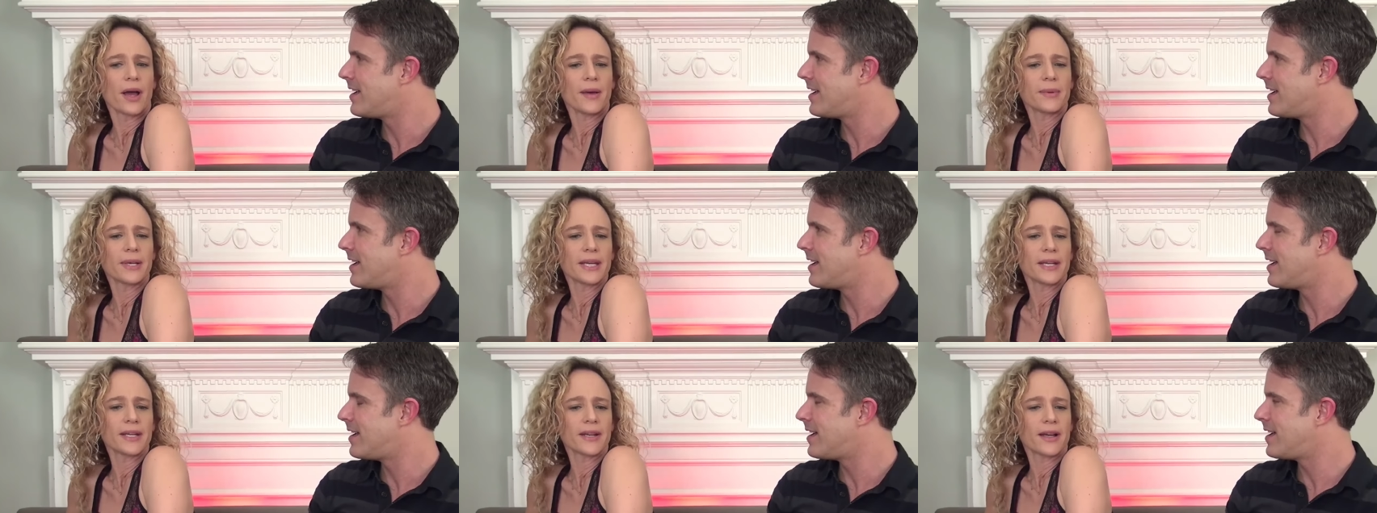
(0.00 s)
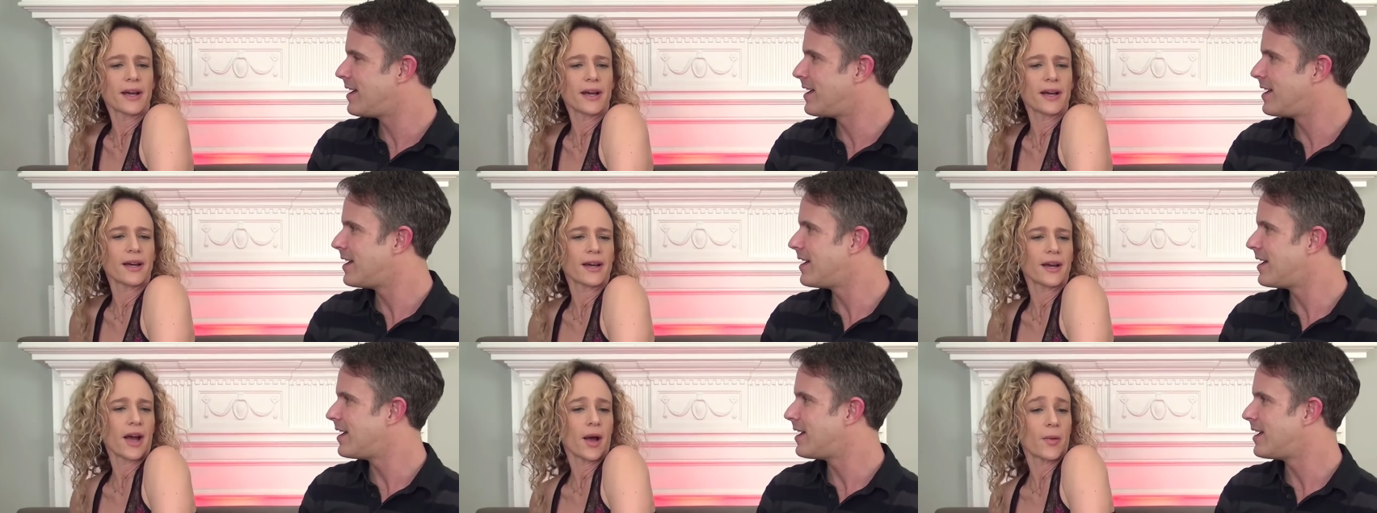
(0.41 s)
Speaker 1: I mean,
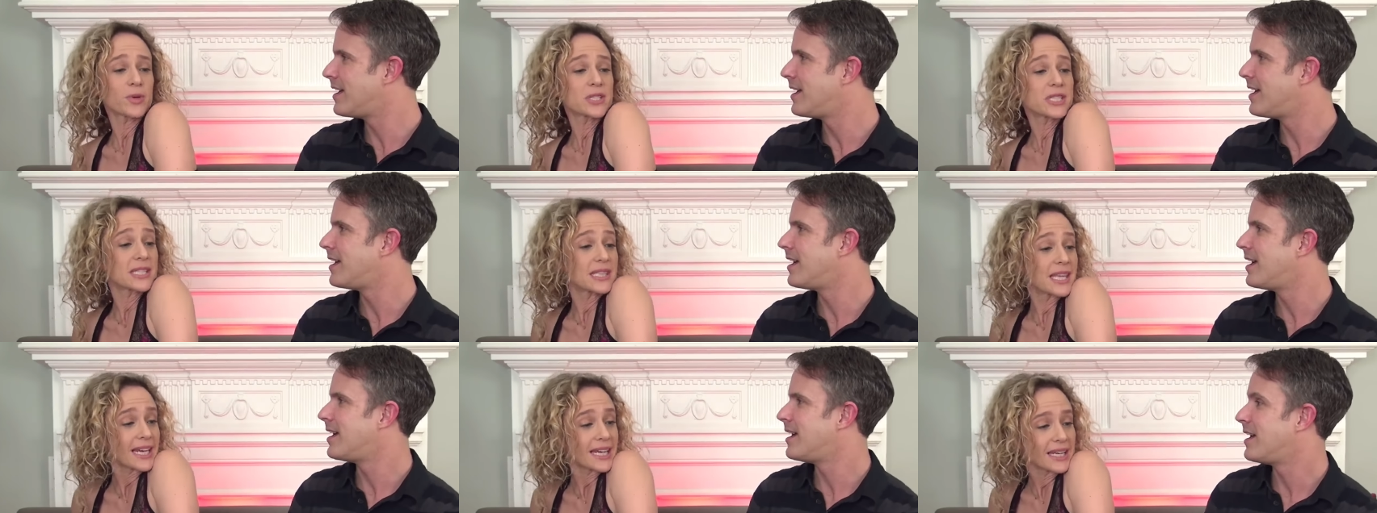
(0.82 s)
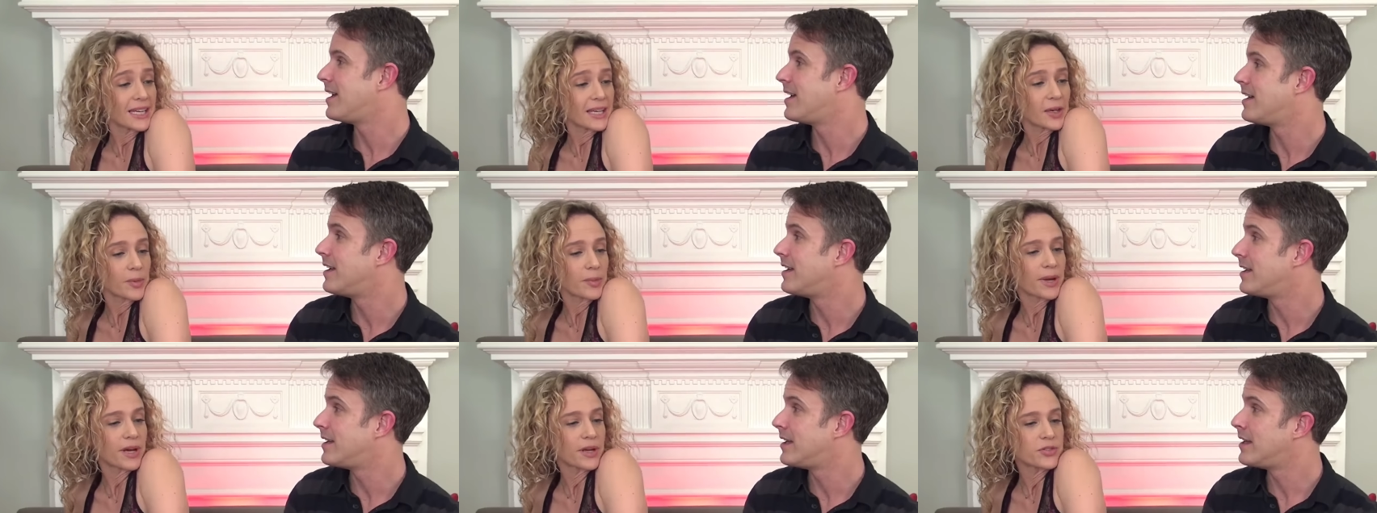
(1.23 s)
I was
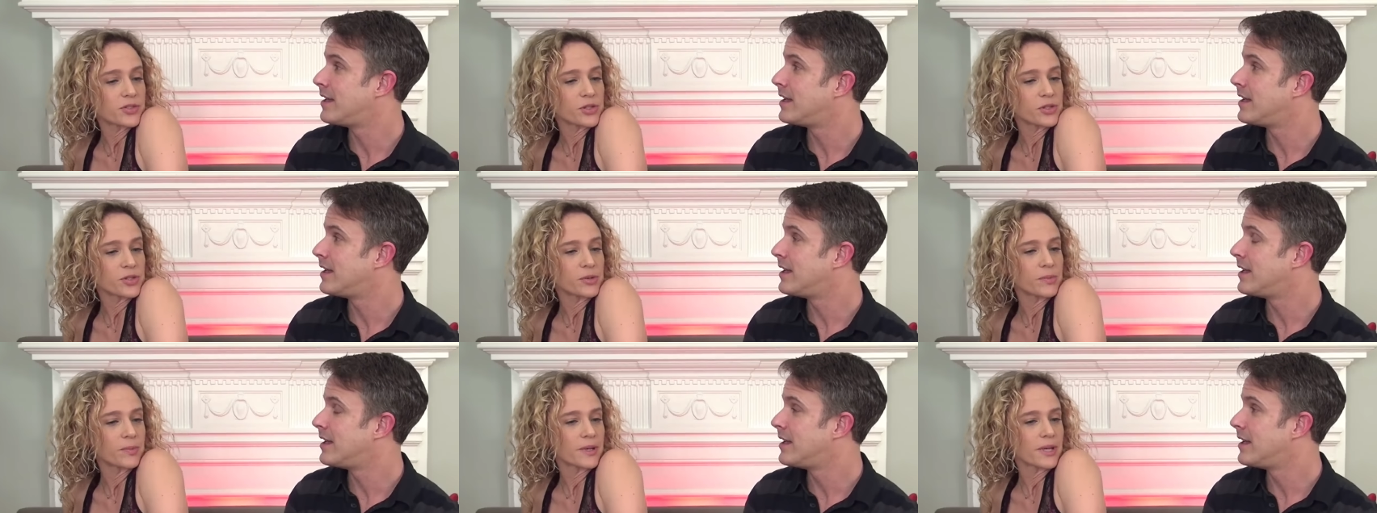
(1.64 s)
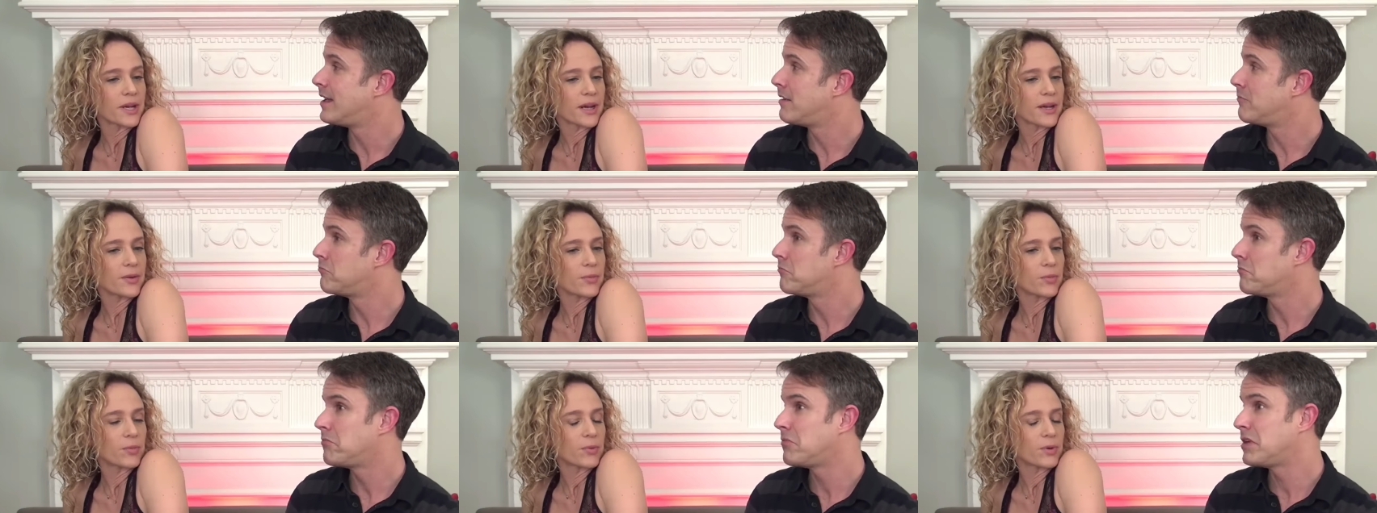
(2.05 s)
thinking about you, but
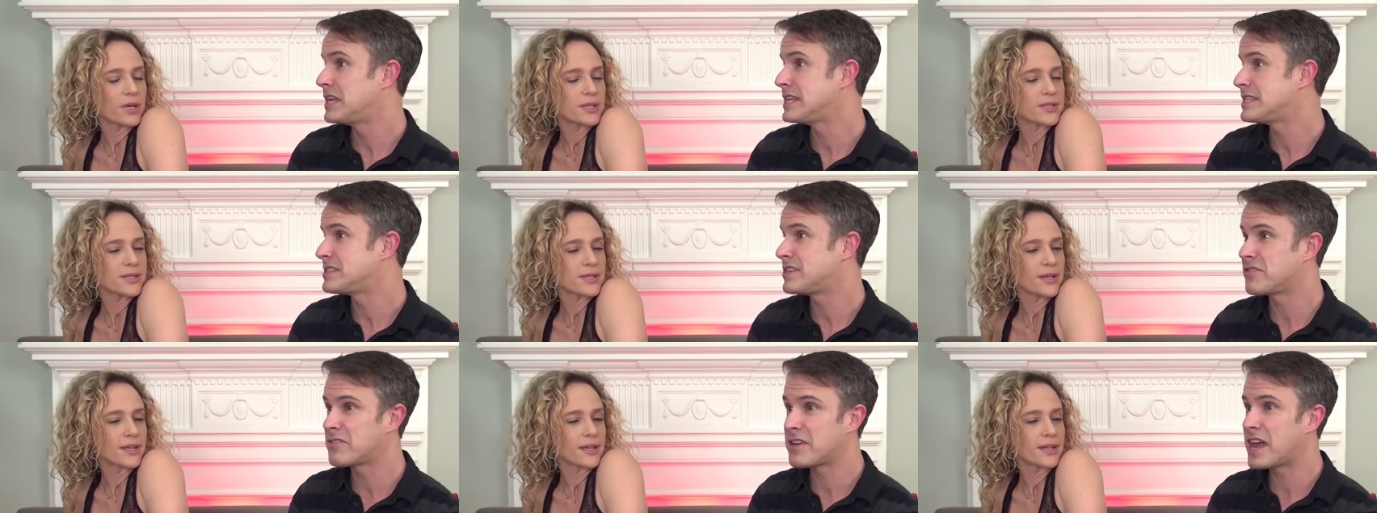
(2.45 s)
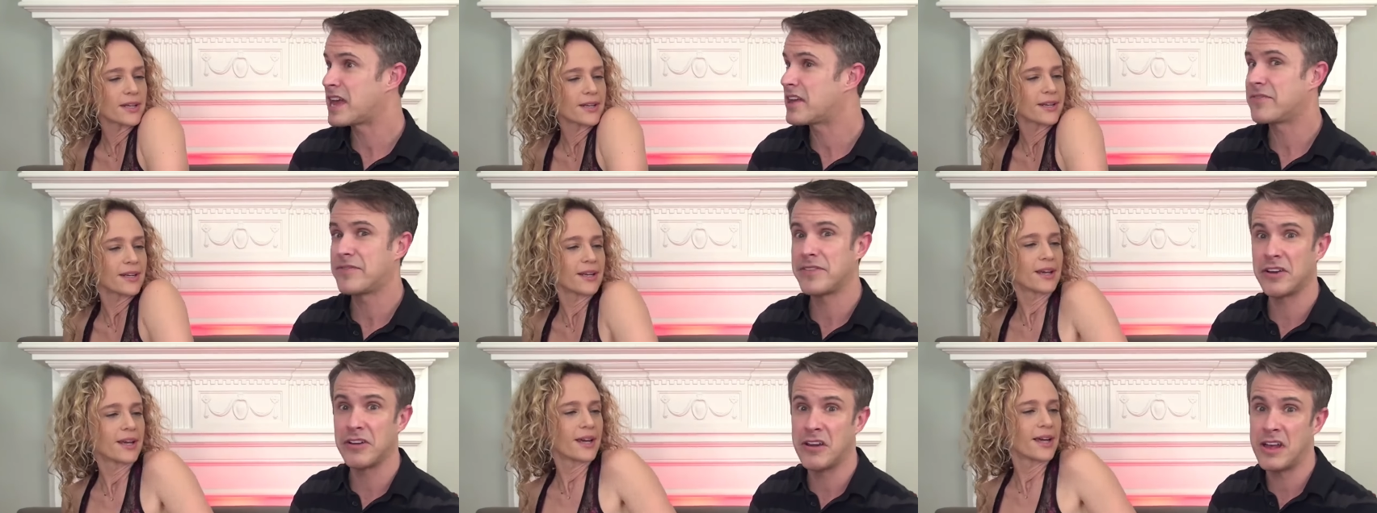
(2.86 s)
I
Speaker 2: wasn't. It's okay
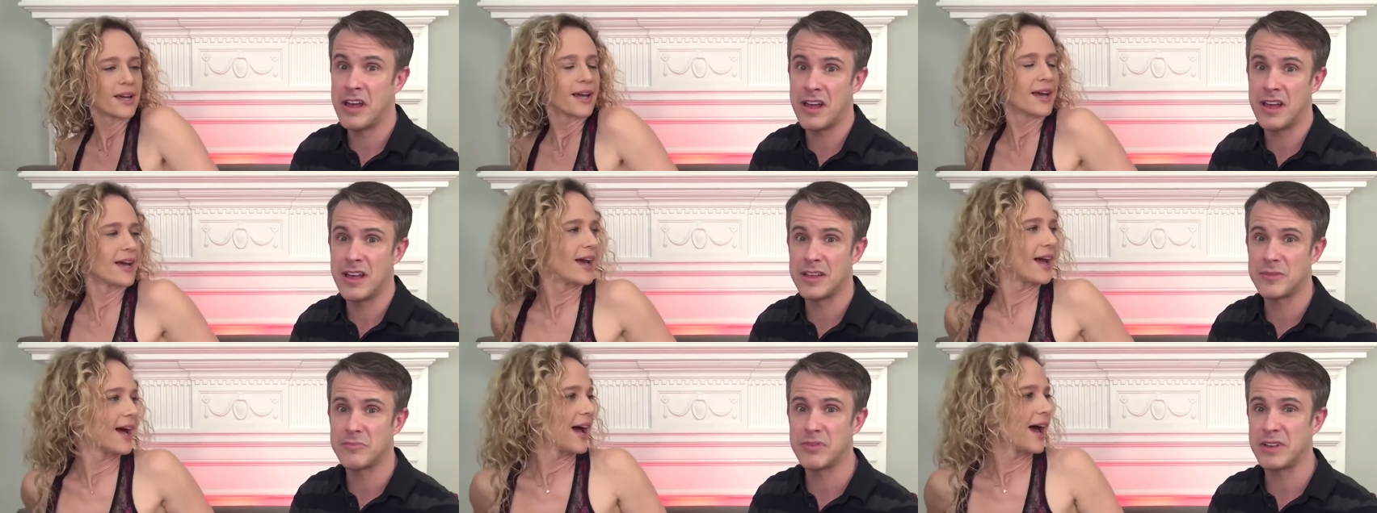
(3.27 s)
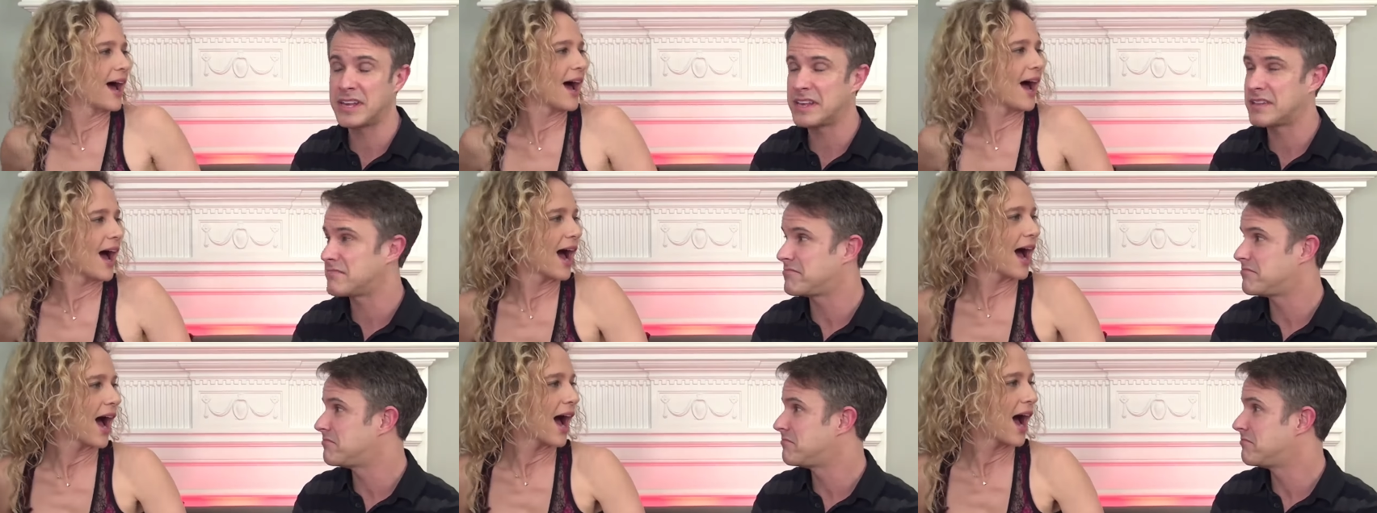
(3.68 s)
if you're not,
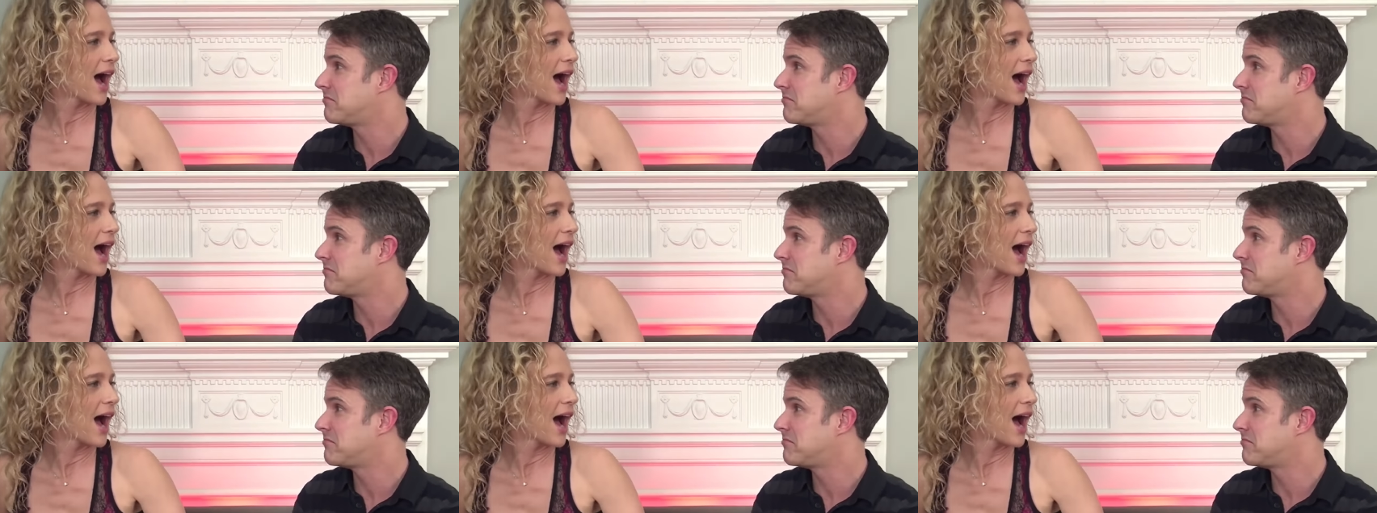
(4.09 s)
but